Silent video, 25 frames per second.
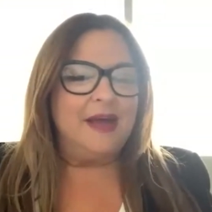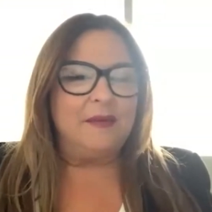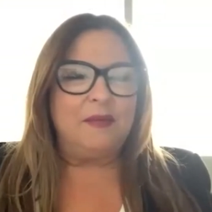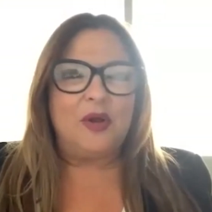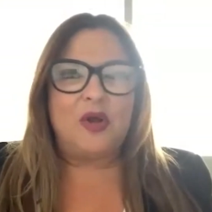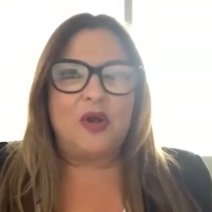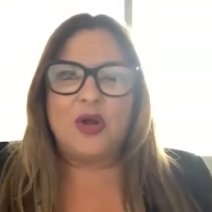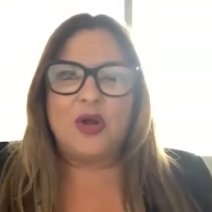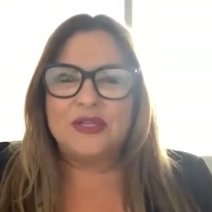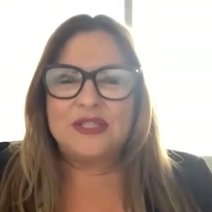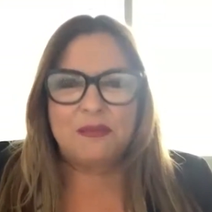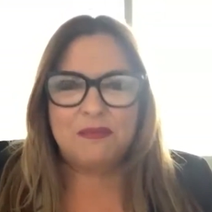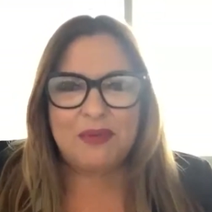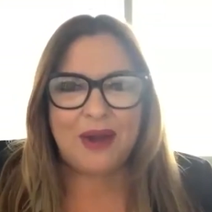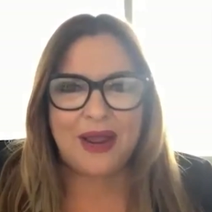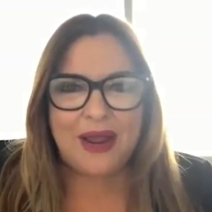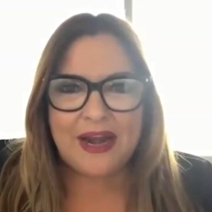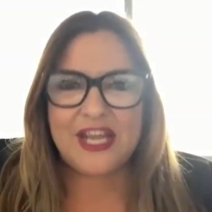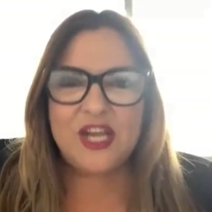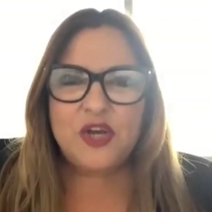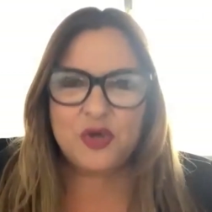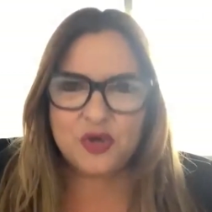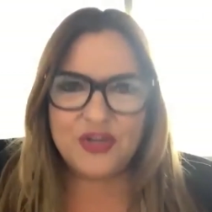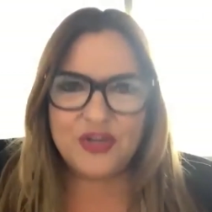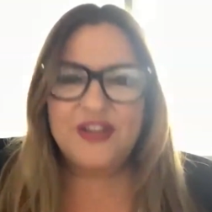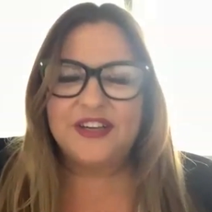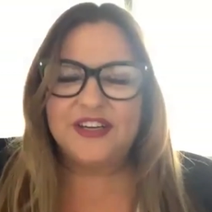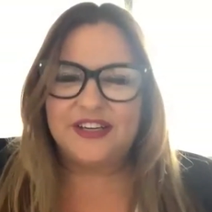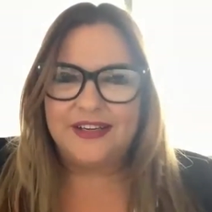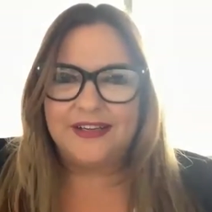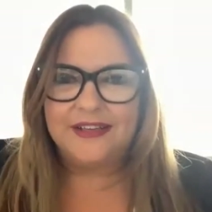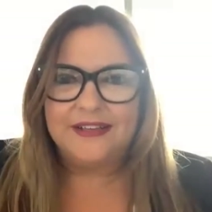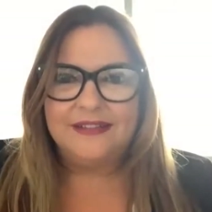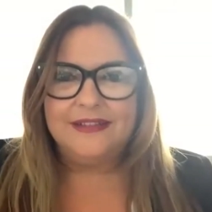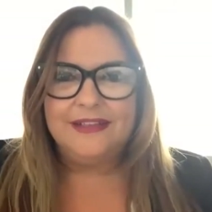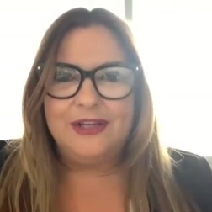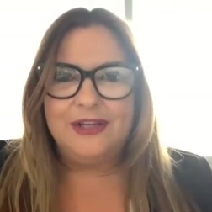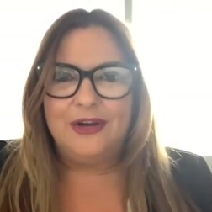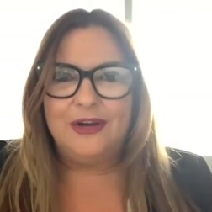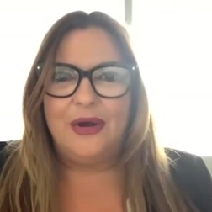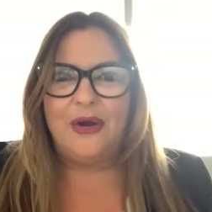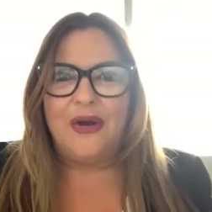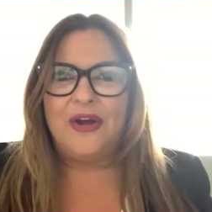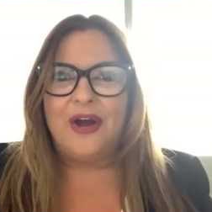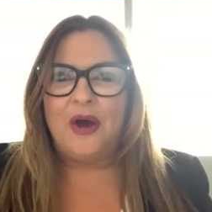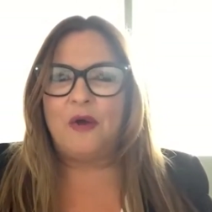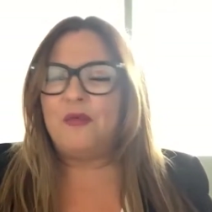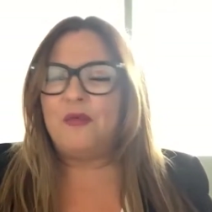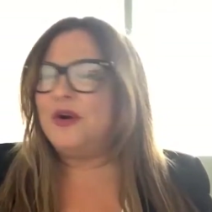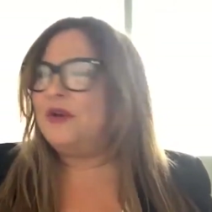because I'm bloody good at it. You know,
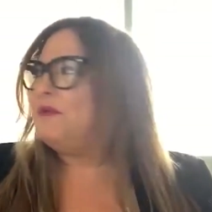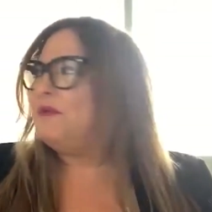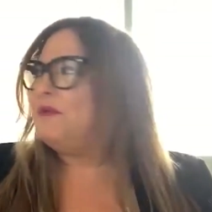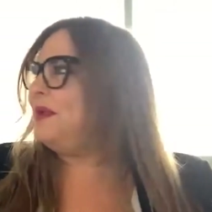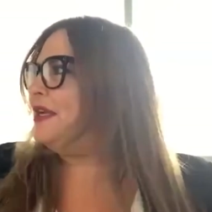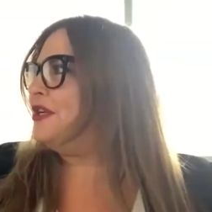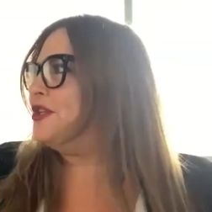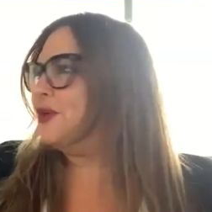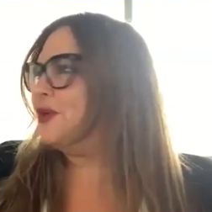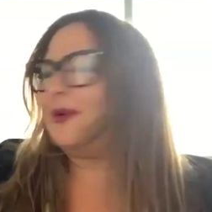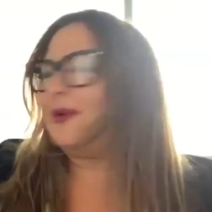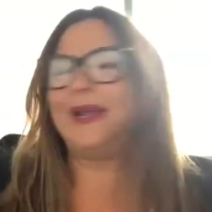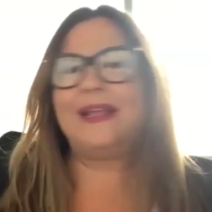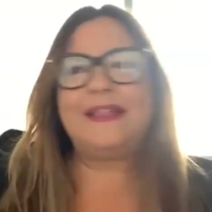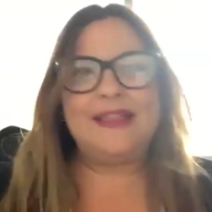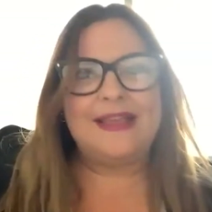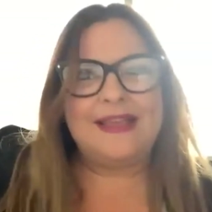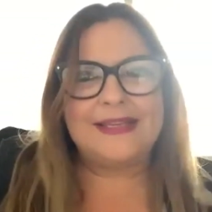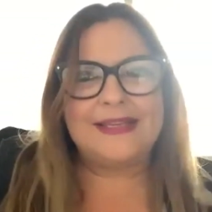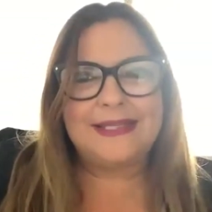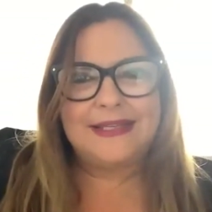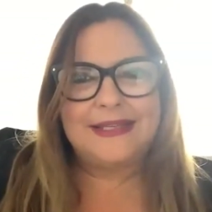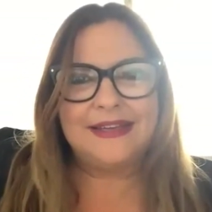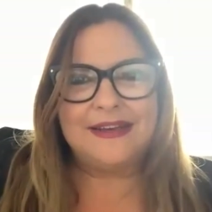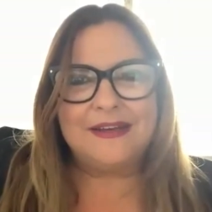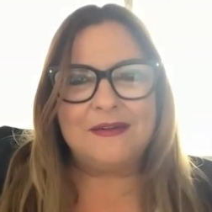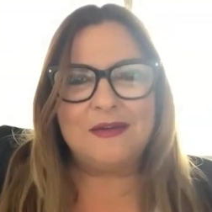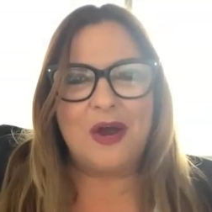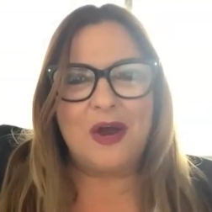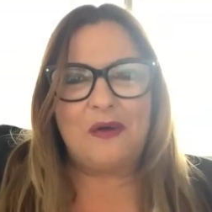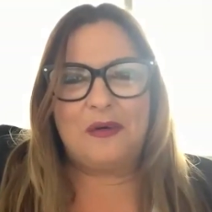I wouldn't be doing this.